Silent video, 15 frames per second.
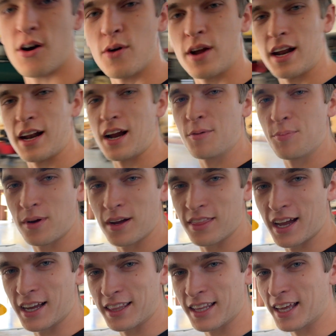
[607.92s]
an airplane
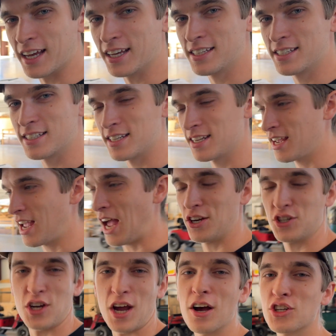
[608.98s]
like this.
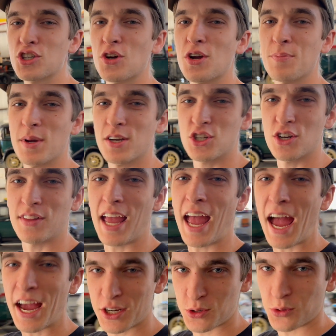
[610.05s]
Actually, I'll show you a picture of the
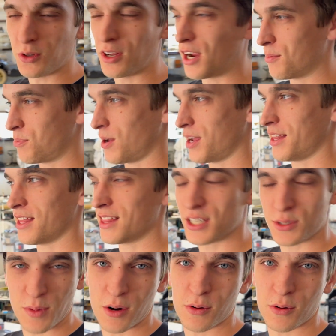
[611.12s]
actual airplane that this metal was